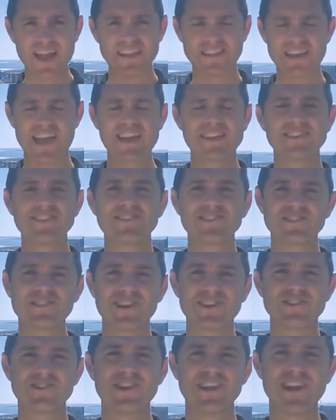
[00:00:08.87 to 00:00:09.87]
He takes it to
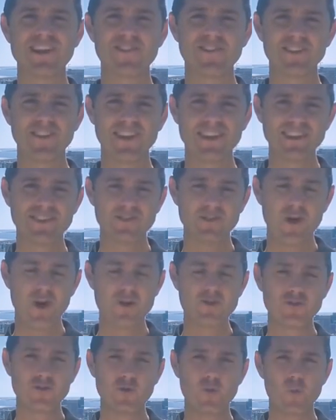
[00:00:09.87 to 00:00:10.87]
such a level that he's
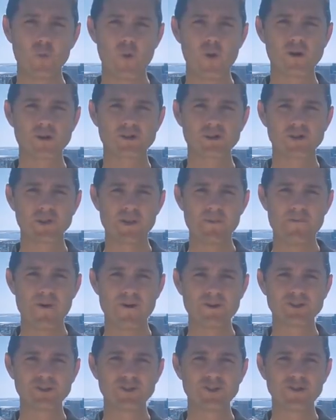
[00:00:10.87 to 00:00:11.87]
known to watch the
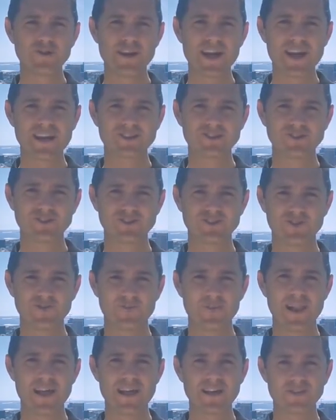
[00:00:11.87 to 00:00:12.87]
emotional reactions
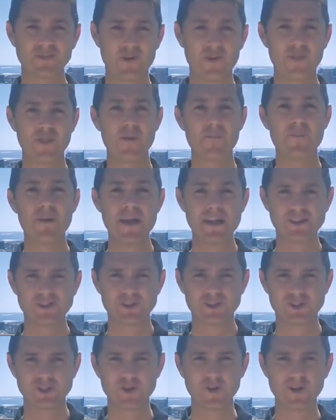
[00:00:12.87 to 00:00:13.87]
of players on the
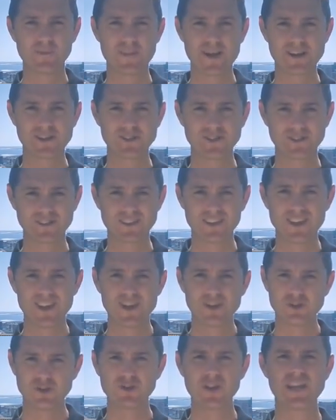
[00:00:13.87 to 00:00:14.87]
bench during matches.
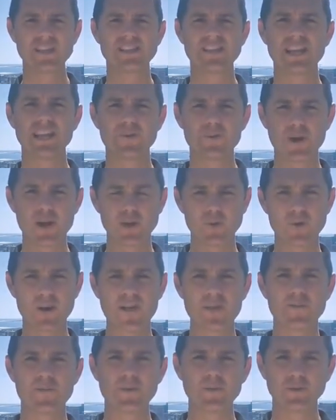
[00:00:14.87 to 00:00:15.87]
Do they celebrate
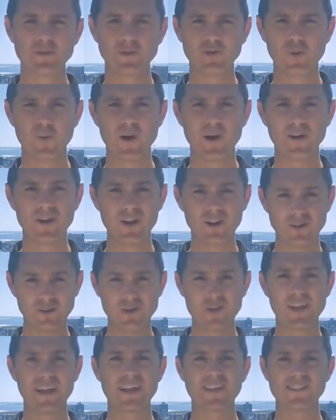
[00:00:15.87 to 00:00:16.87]
when other people do well?
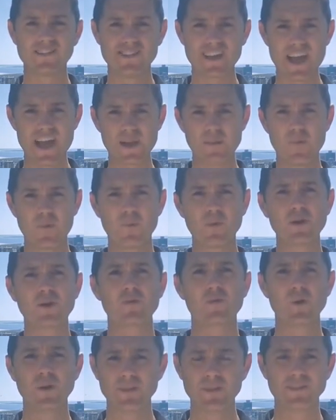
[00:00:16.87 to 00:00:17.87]
Do they get sad
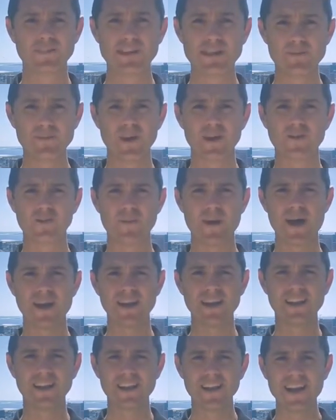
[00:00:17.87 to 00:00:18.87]
when the team does
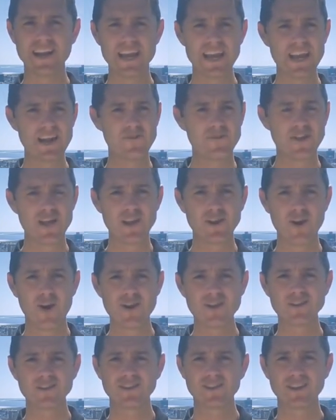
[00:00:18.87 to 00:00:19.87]
badly? If they
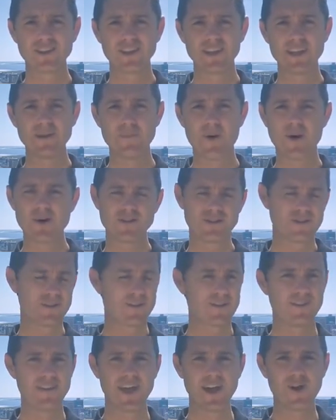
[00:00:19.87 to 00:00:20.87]
don't
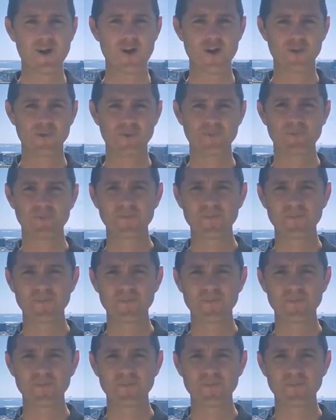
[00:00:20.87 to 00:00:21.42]
emote, they're gone.